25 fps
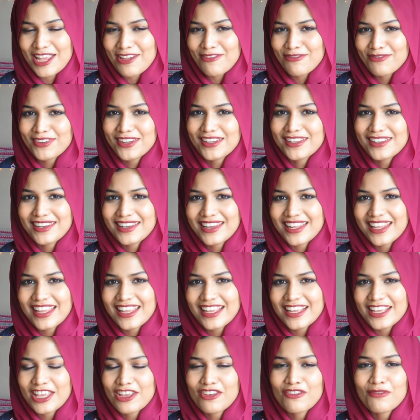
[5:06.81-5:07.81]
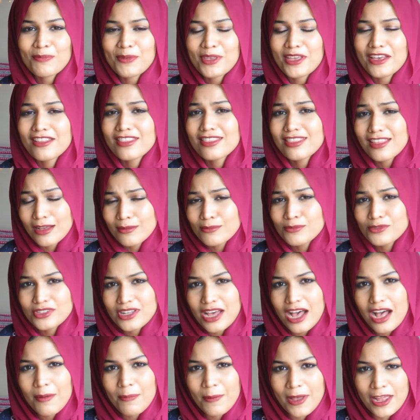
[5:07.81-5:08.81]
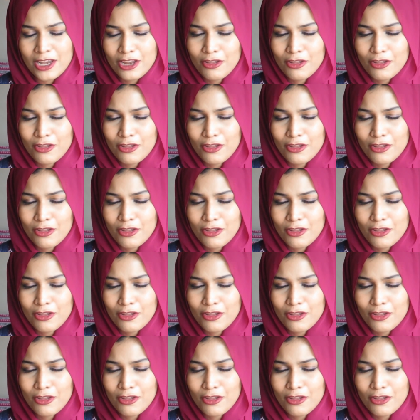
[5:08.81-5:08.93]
definitely give me a thumbs up,